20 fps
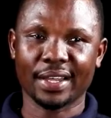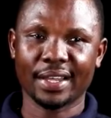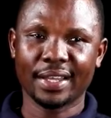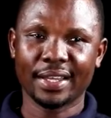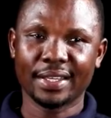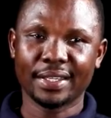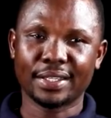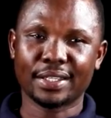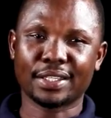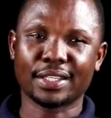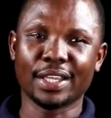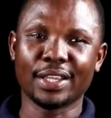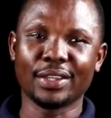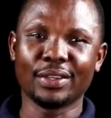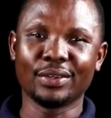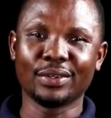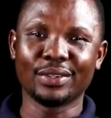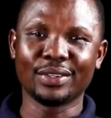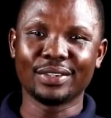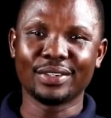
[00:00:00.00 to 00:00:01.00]
See
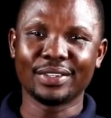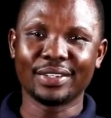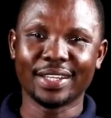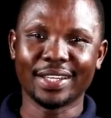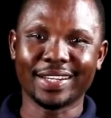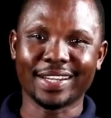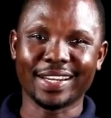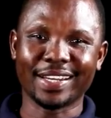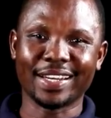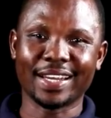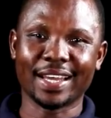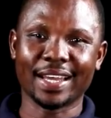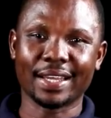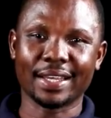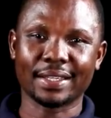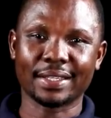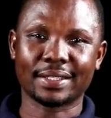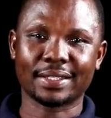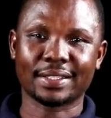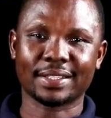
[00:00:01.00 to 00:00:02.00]
you in the
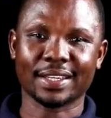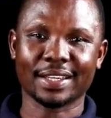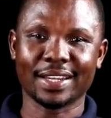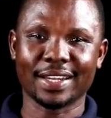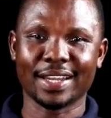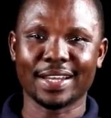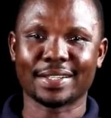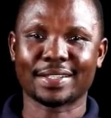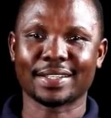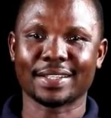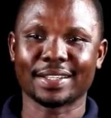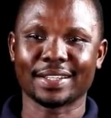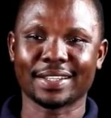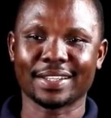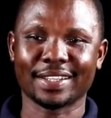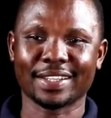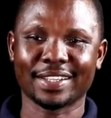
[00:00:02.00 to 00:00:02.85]
next lesson.